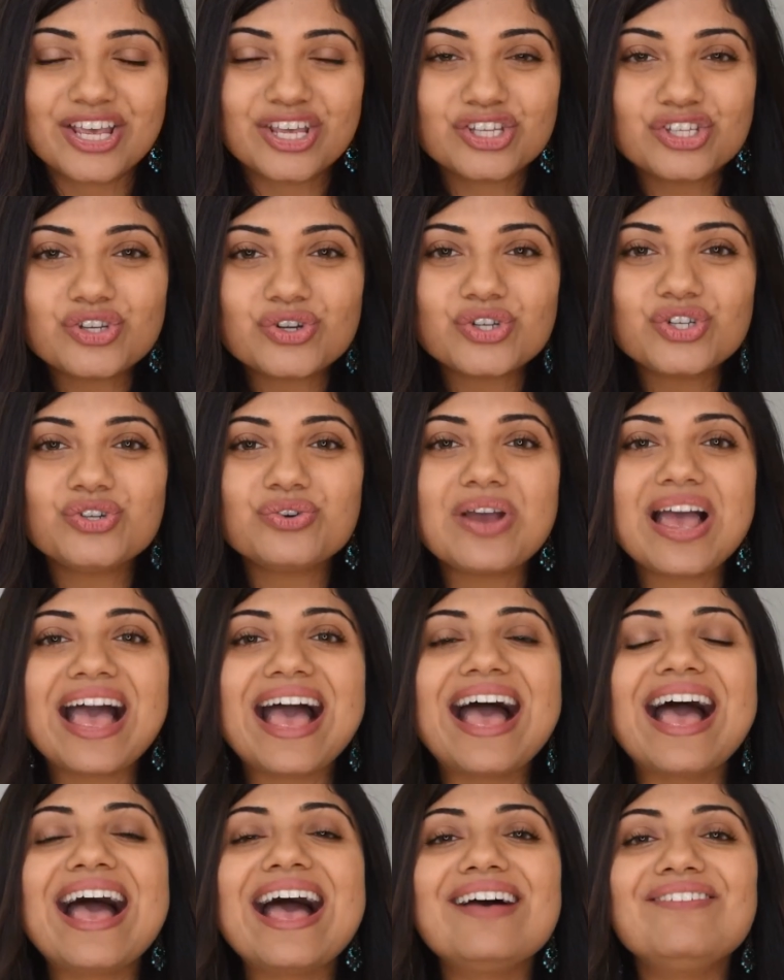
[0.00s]
So to
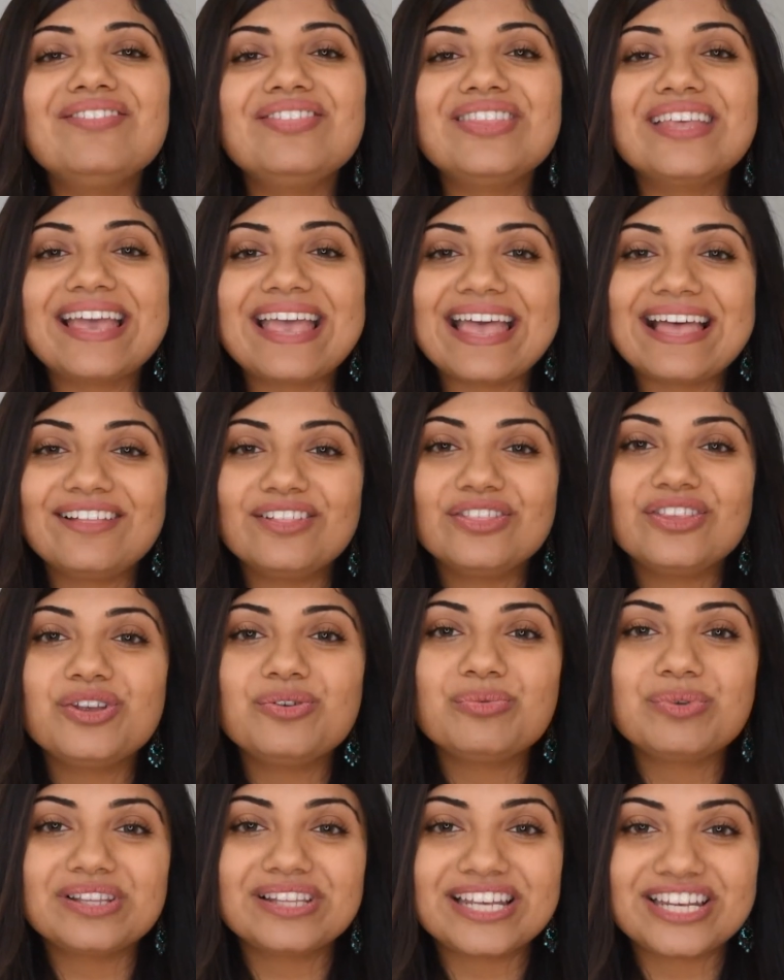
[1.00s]
have the healthy
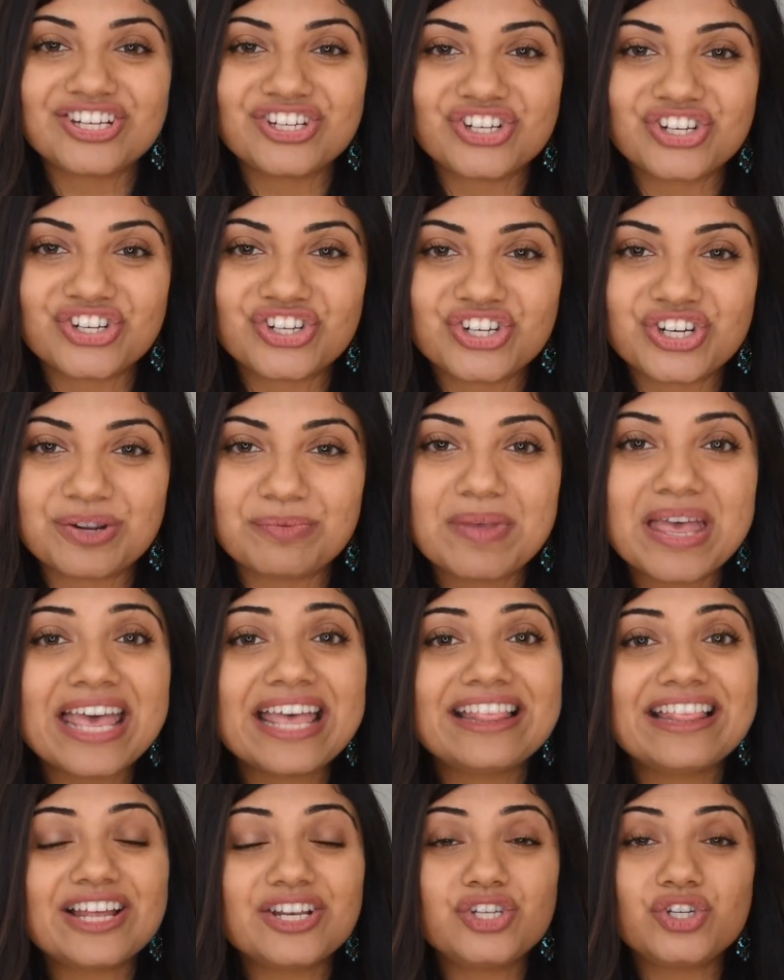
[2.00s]
relationship
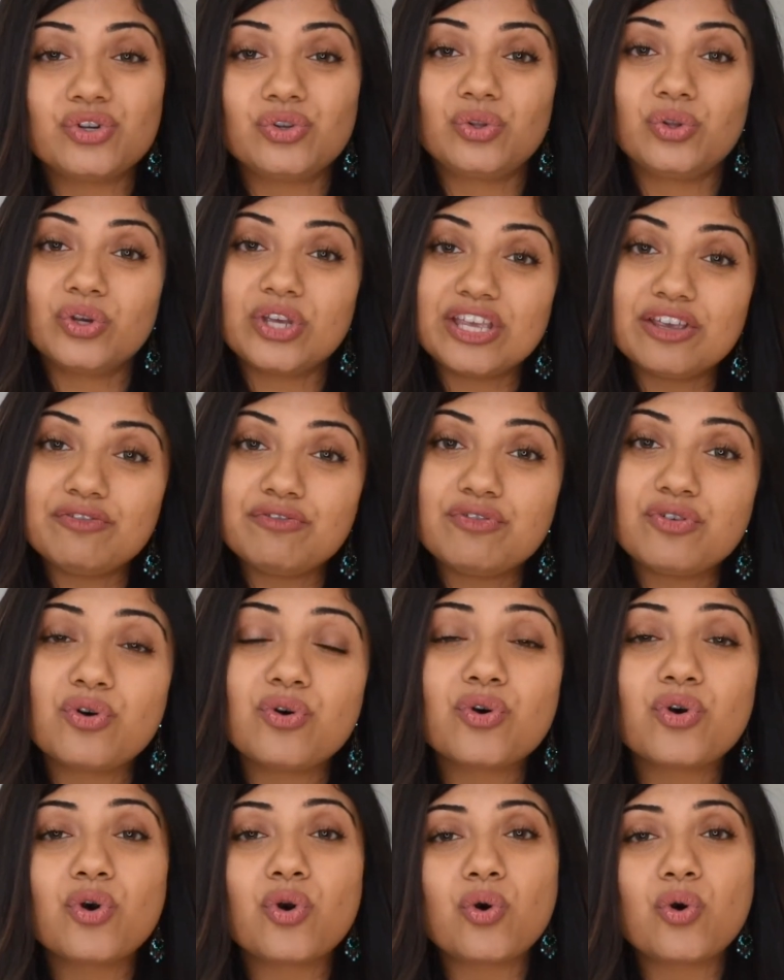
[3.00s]
that you're looking for,